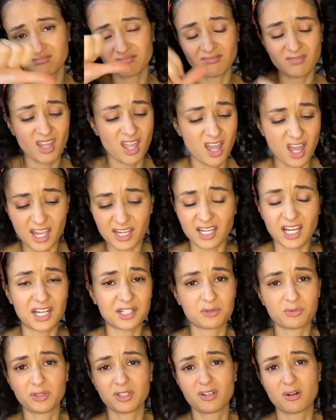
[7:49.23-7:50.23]
I can't
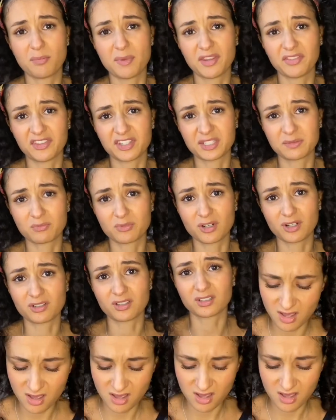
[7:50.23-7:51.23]
recommend this product.
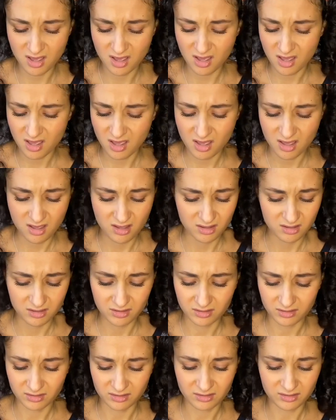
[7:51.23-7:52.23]

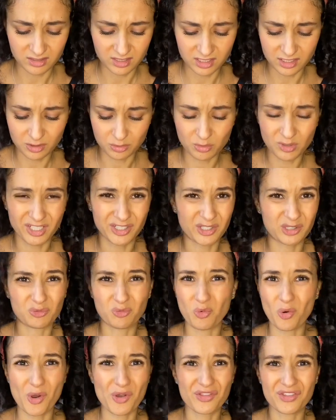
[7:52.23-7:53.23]
This is really not
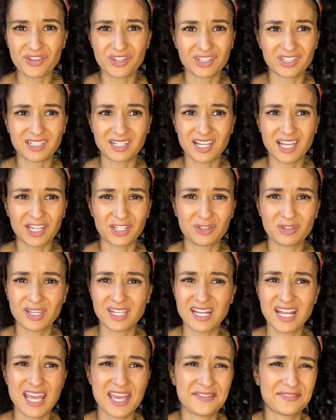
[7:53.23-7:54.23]
worth it. Like you can
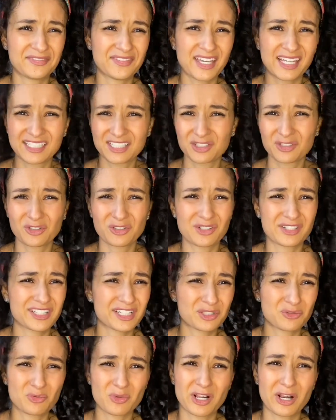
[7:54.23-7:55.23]
have nice curls as
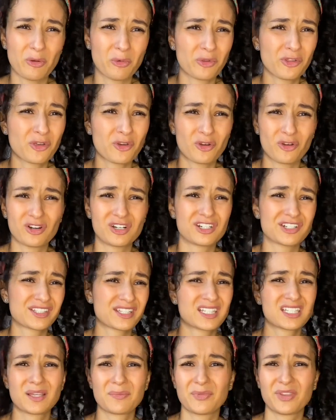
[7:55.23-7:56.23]
well with curlers or
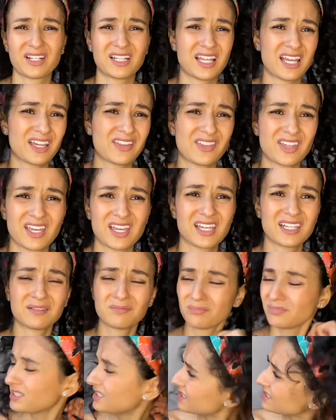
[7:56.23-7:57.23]
something like that,
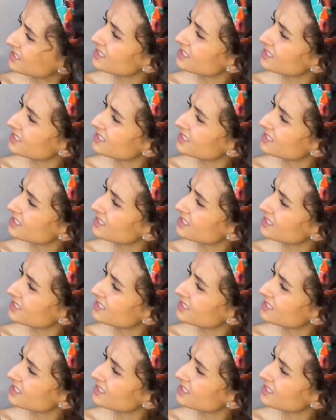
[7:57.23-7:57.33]
but